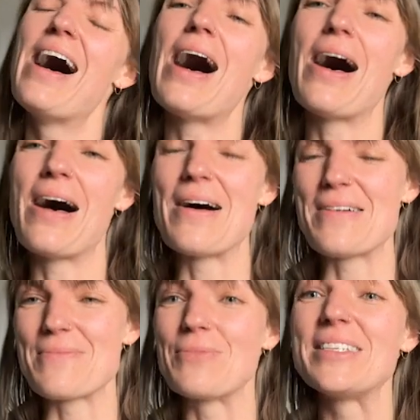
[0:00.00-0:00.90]

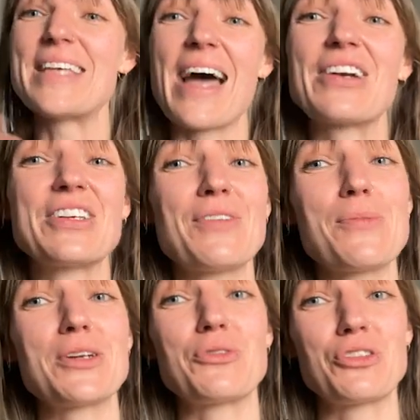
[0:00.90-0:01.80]
Saturn is very
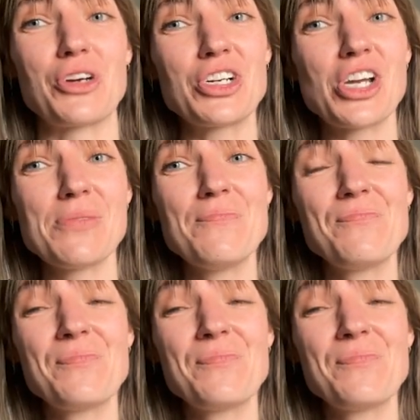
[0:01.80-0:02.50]
much restriction.